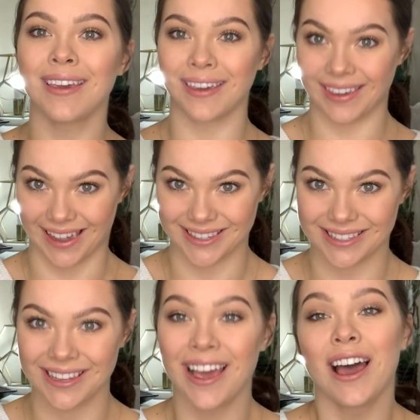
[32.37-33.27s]

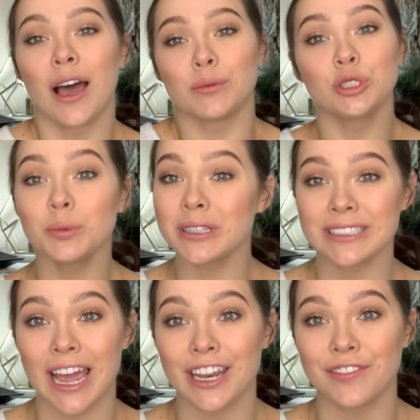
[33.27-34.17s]
Yes, I'm super
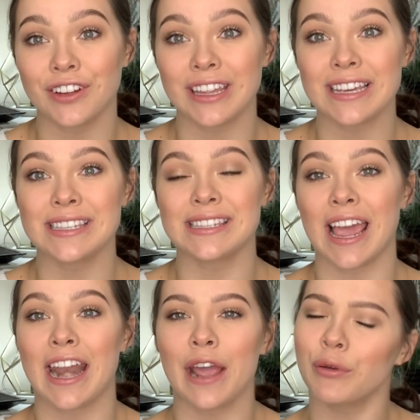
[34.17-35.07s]
excited for this,
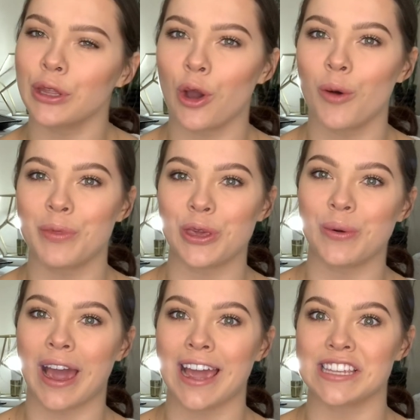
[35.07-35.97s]
and I really hope that you
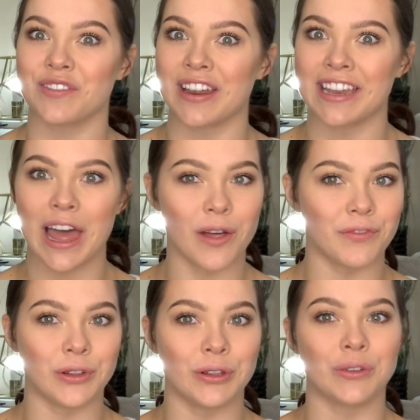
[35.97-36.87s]
guys find it
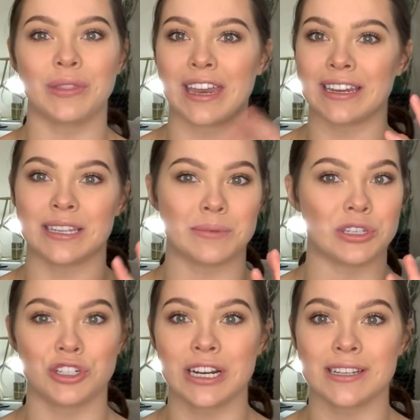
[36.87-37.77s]
helpful with any tips and
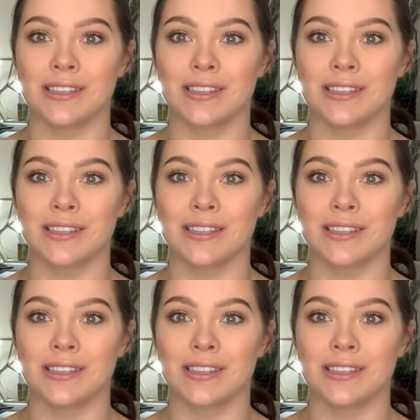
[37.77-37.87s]
tricks.